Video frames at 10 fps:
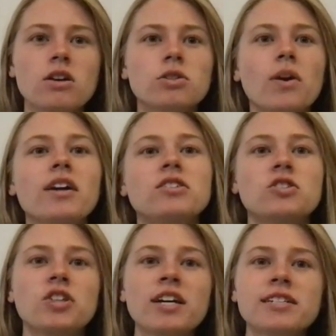So I
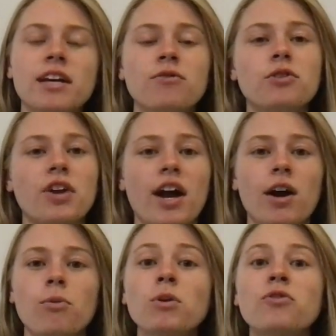suggest that for
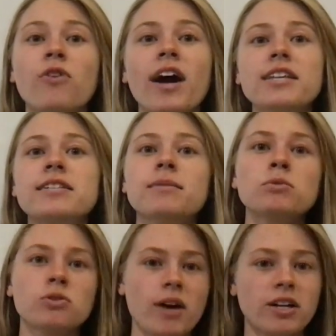now, we find some
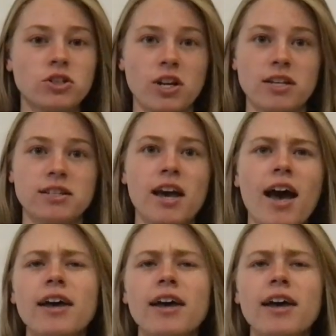directions